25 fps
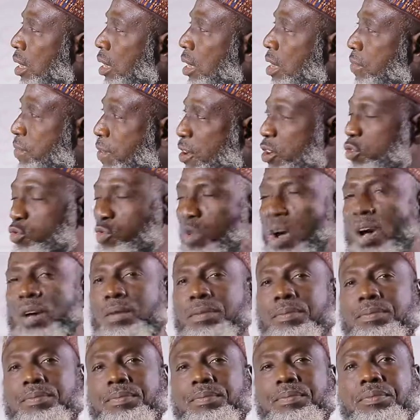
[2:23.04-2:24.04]
The first one,
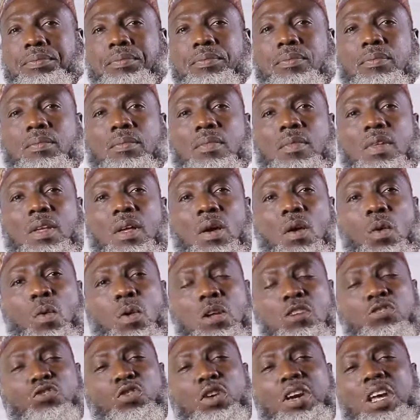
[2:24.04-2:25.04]
we're
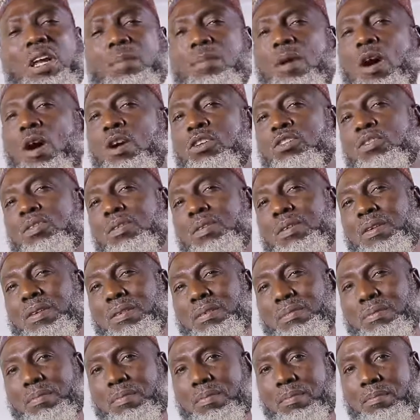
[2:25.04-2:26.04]
just talking about
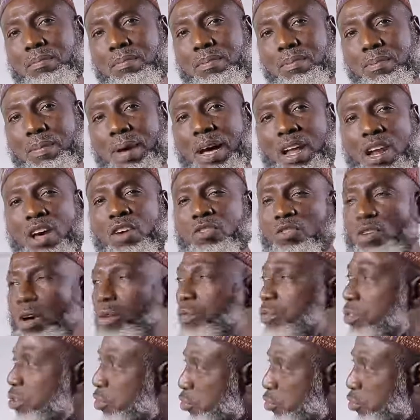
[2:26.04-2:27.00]
balance of